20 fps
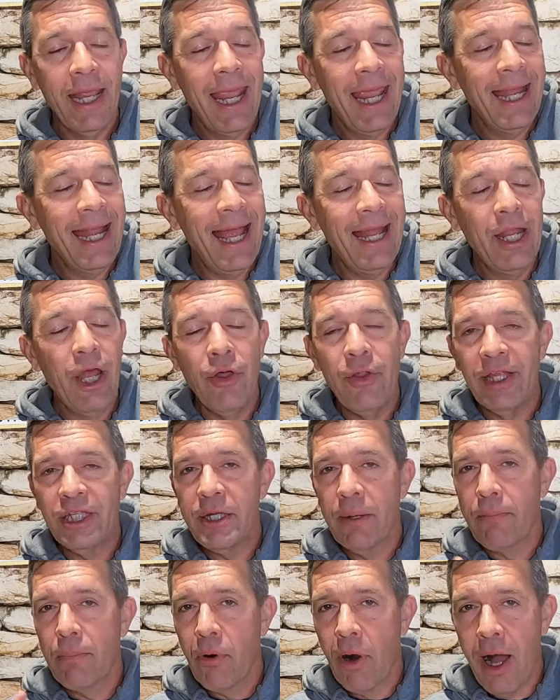And I know that's
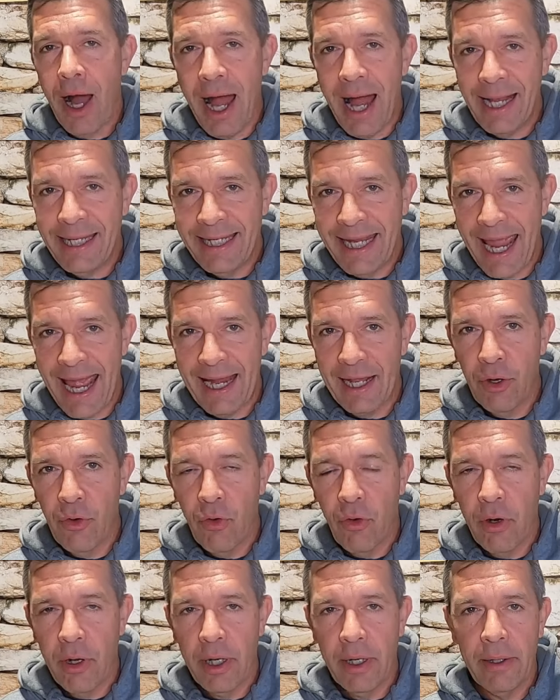a broad
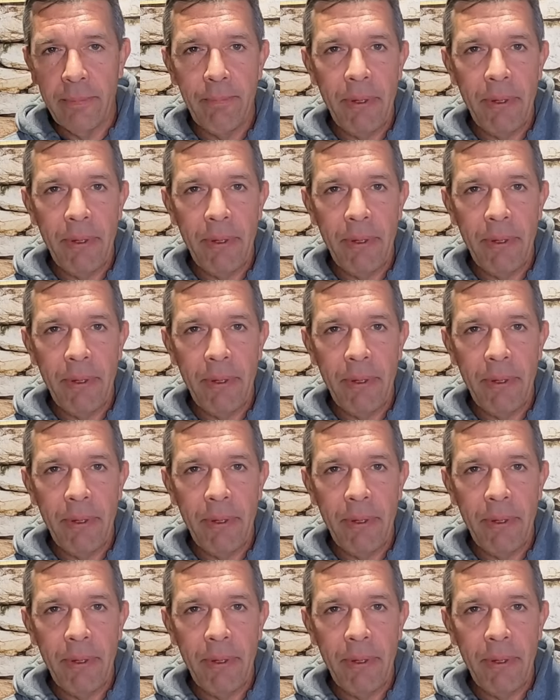category.